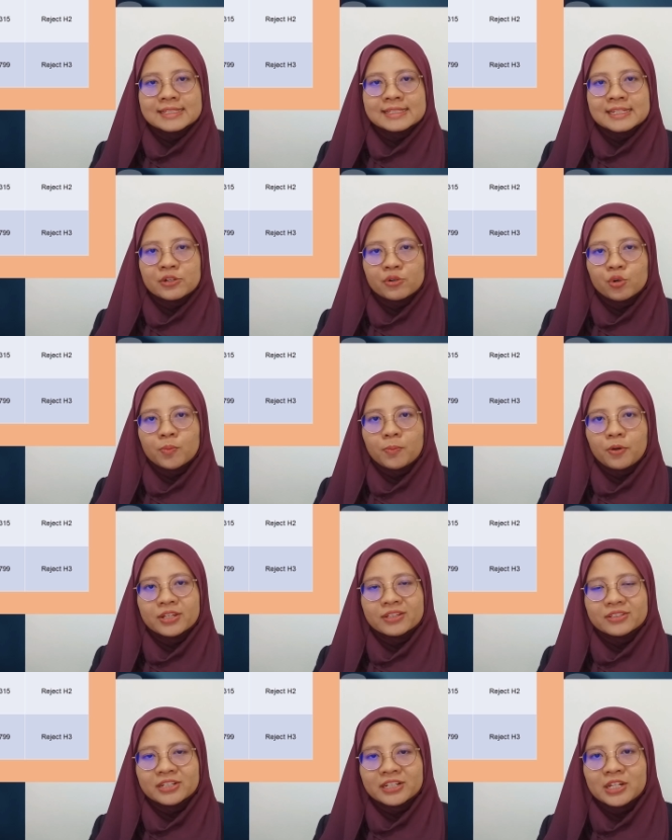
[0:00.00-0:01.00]

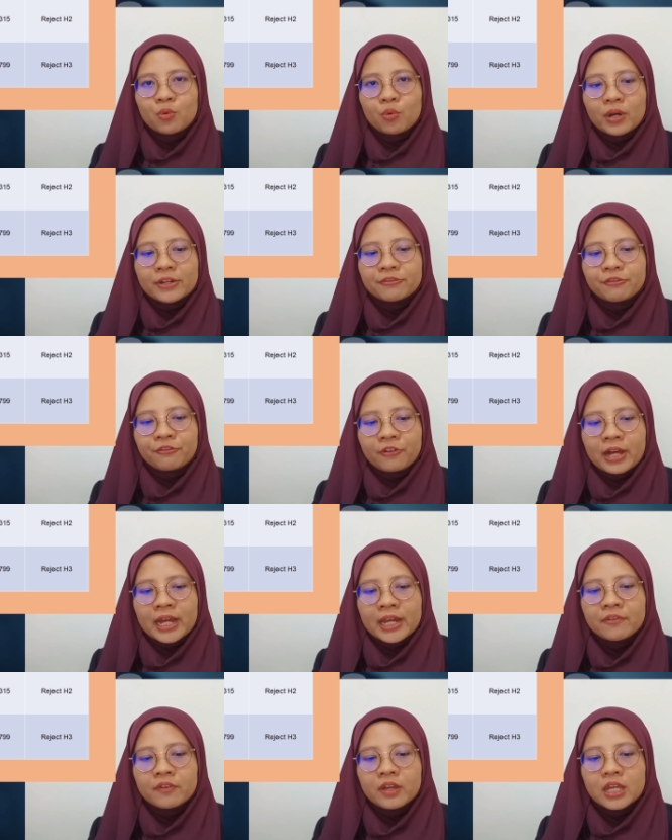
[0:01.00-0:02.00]

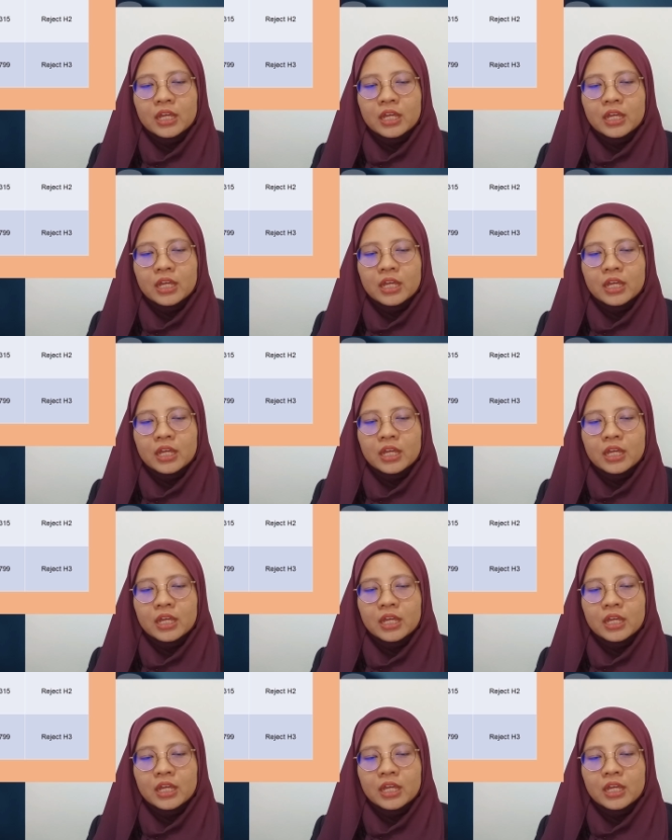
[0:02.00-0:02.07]
0.315,